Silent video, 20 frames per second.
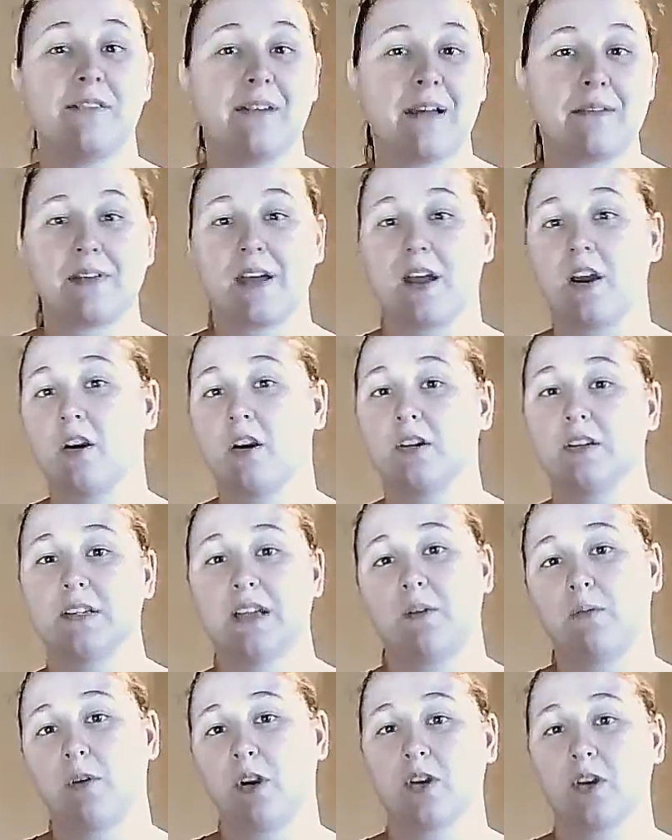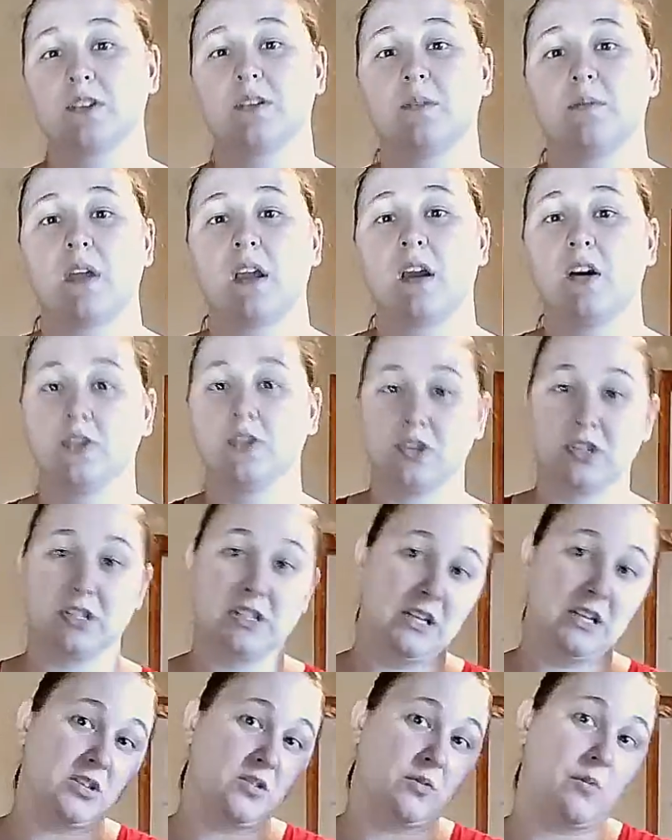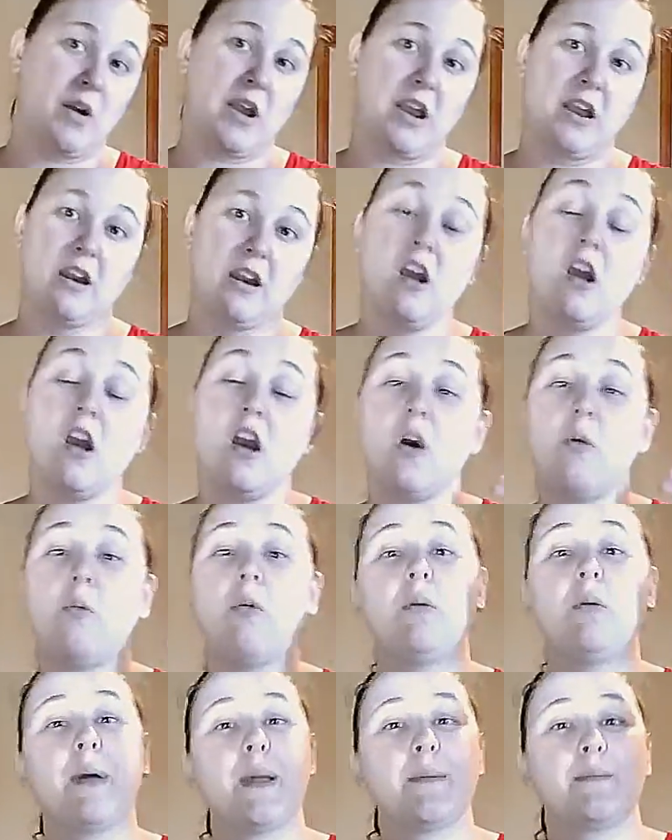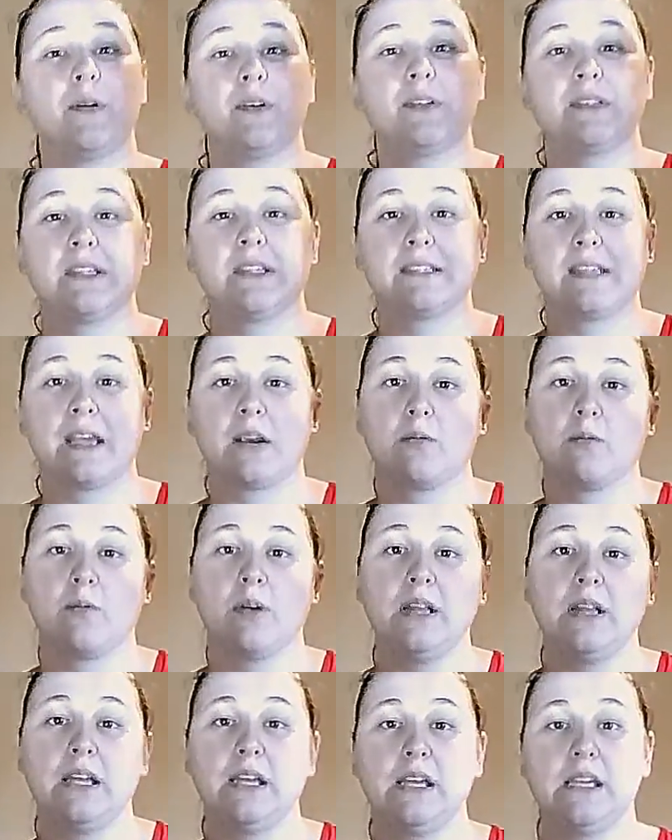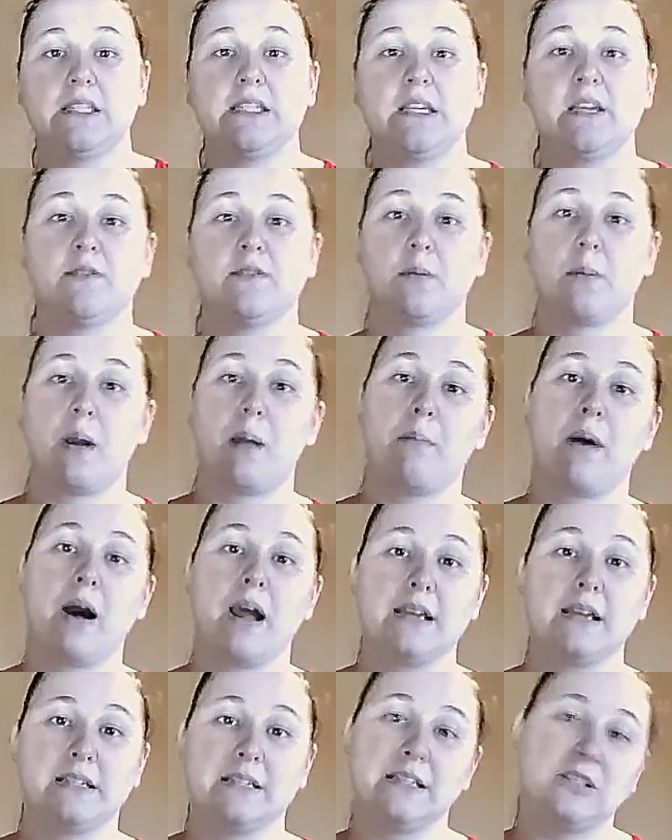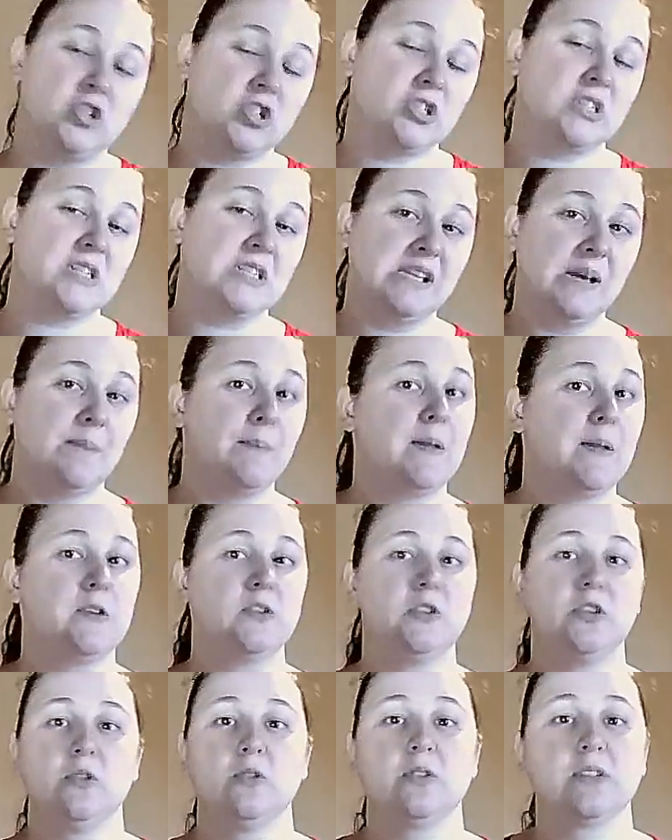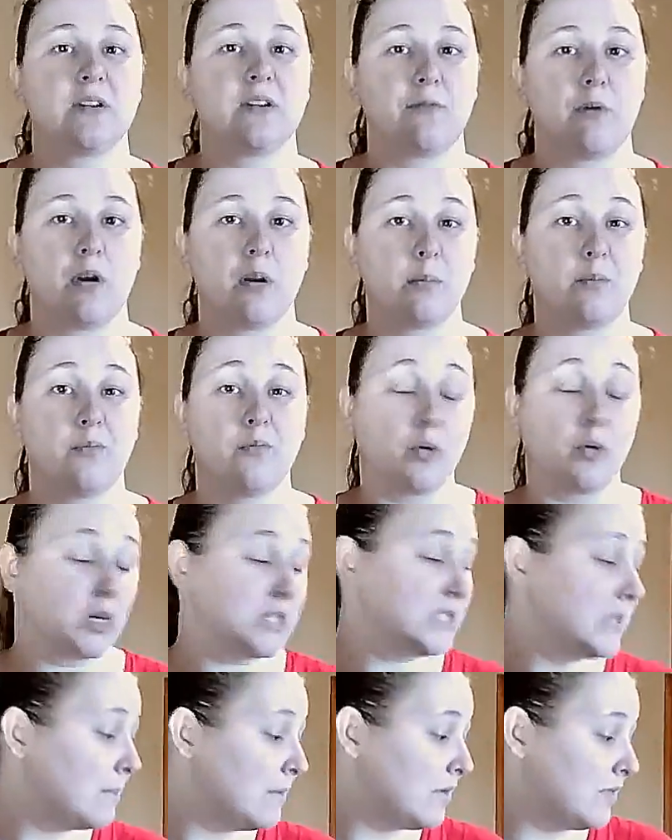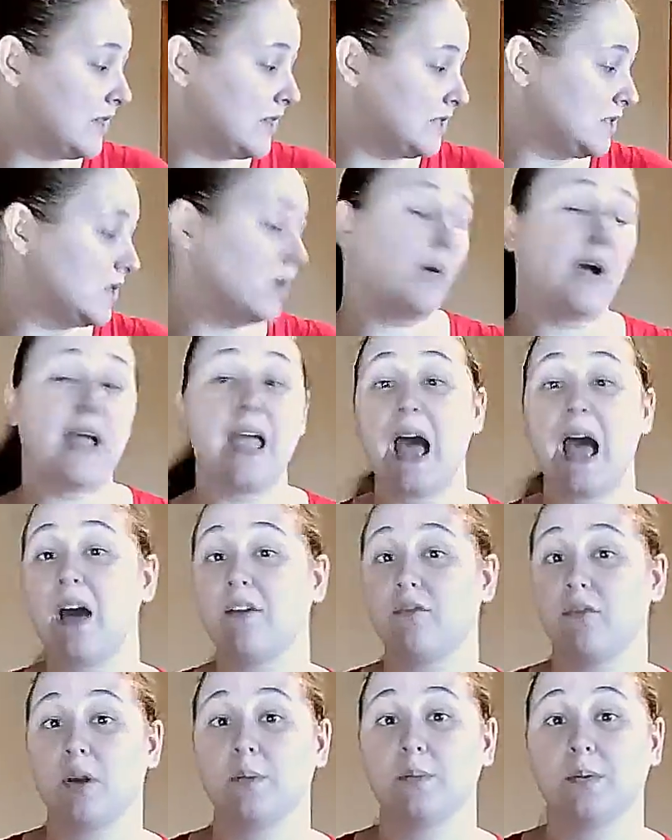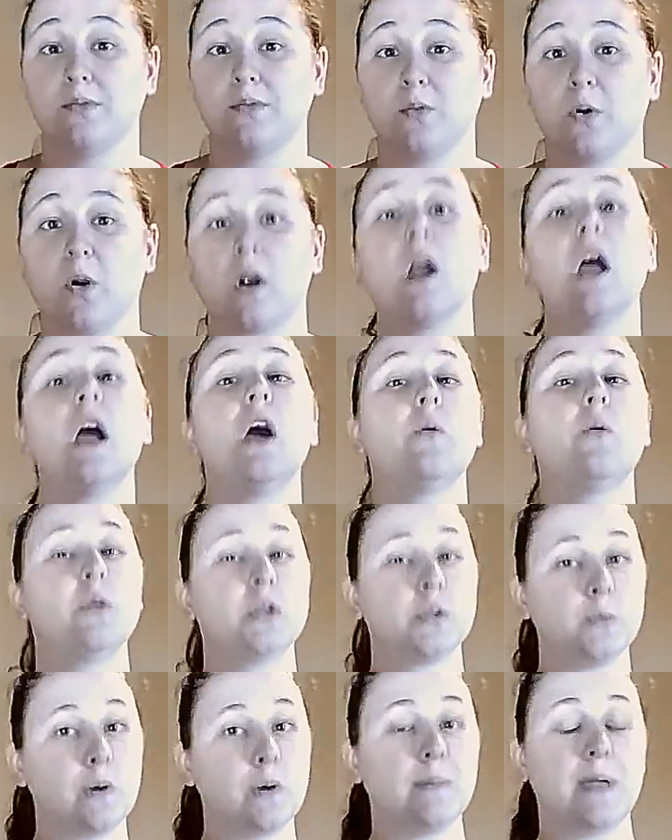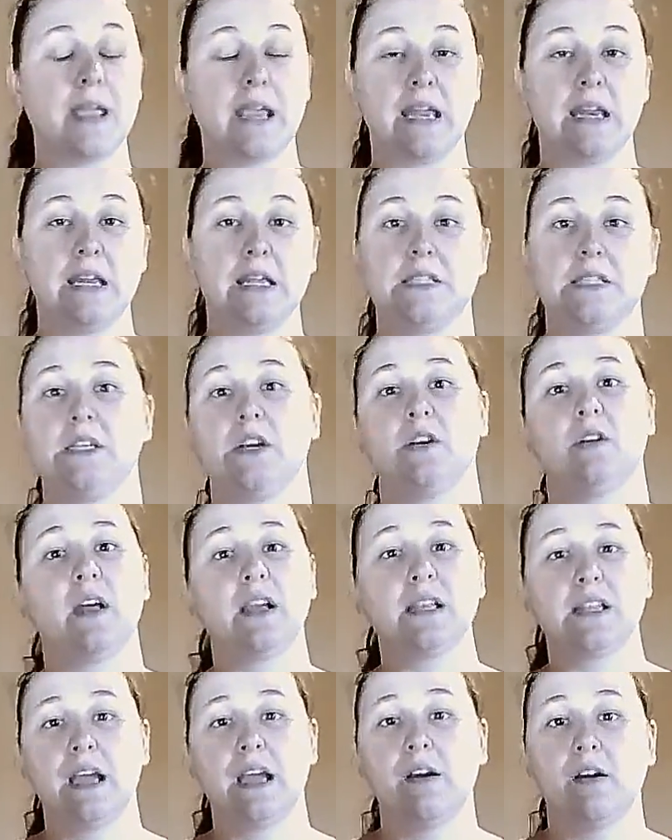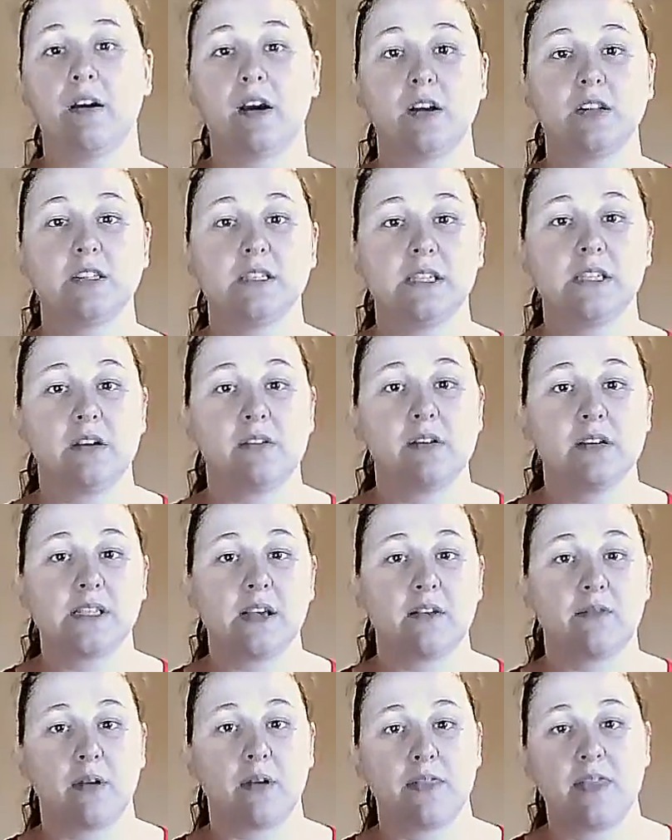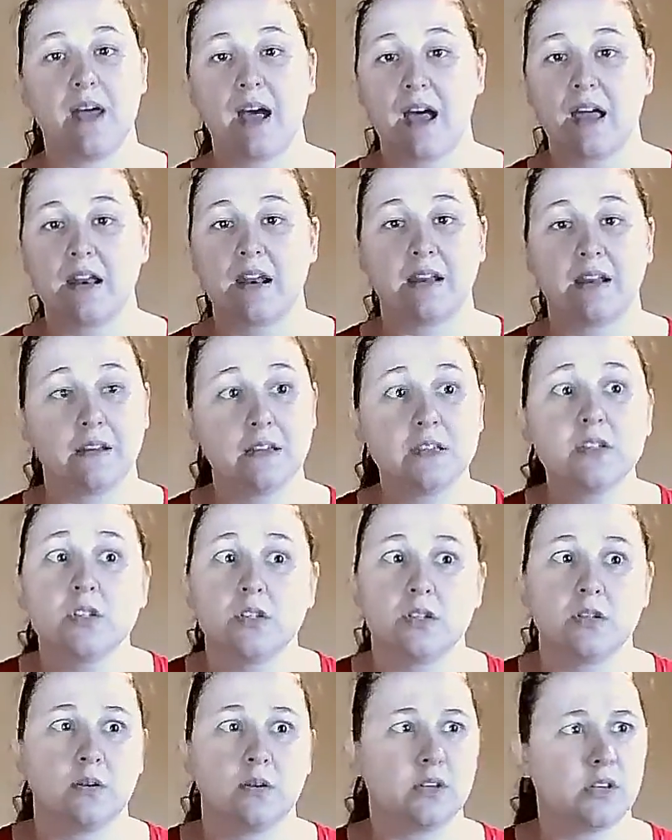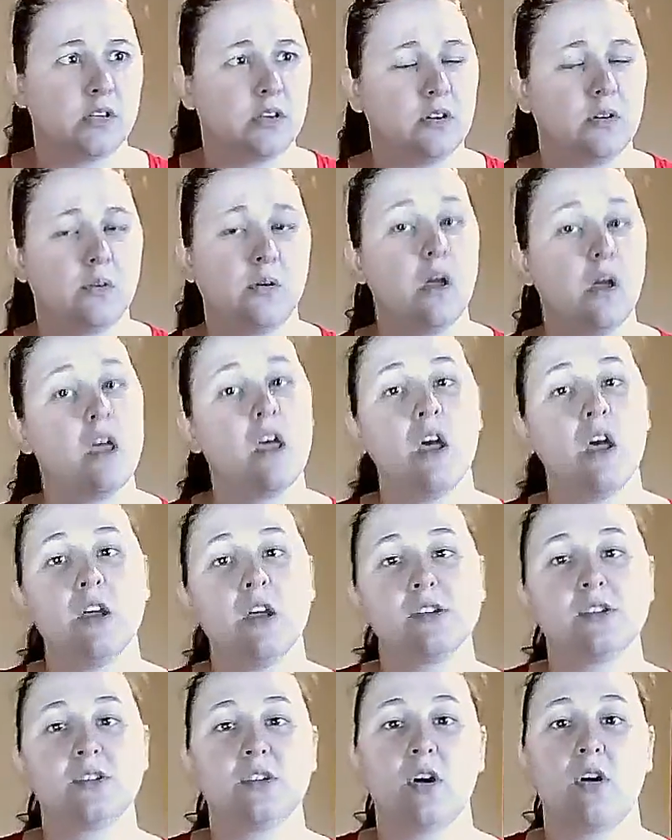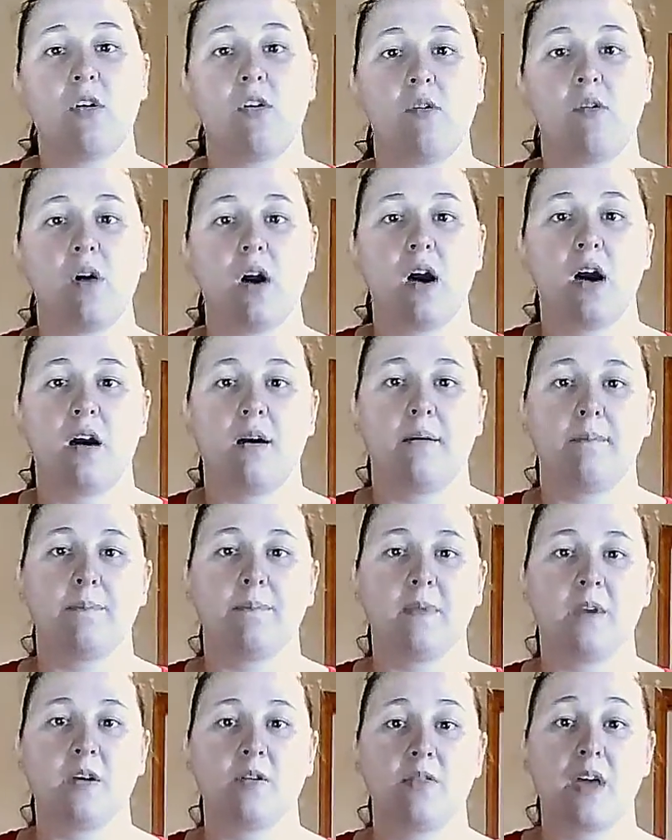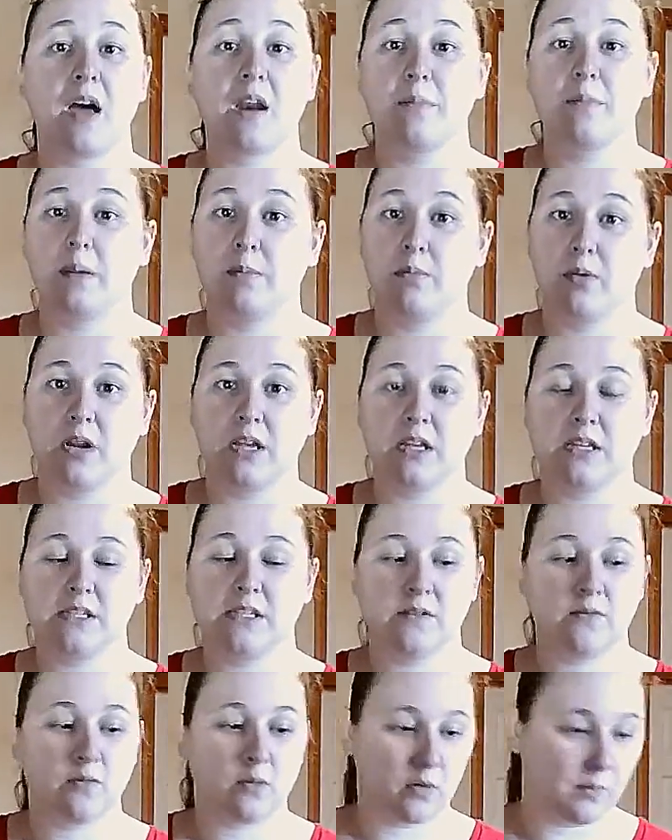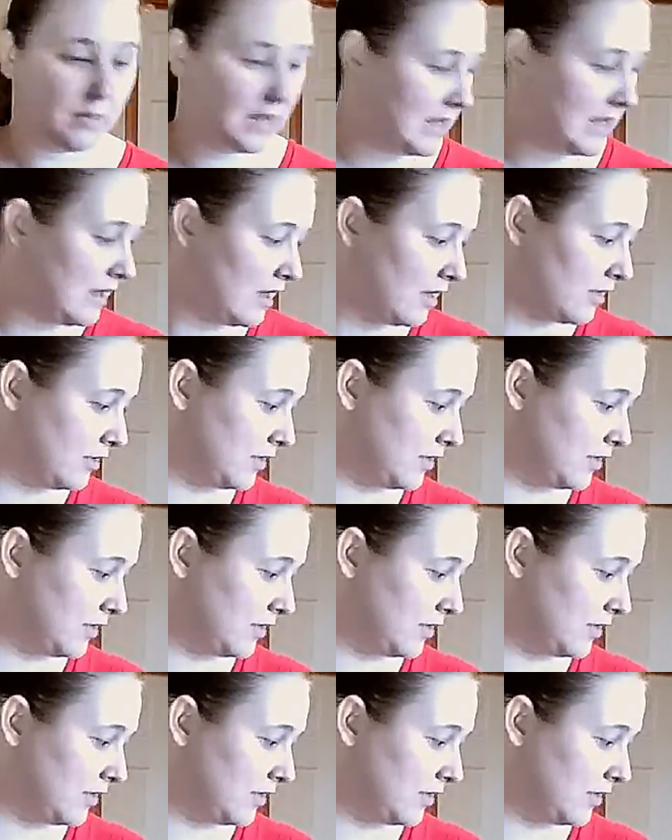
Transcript: If I have like a hard day at work or something, I'll just need to read one of my books that's like really easy for my mind to just dip into because I've read it before. Some of these, though, I have read before, which will make it easier. Like the Eragon series, I've read that and listened to it too. So, um, you know, that'll be pretty easy for me.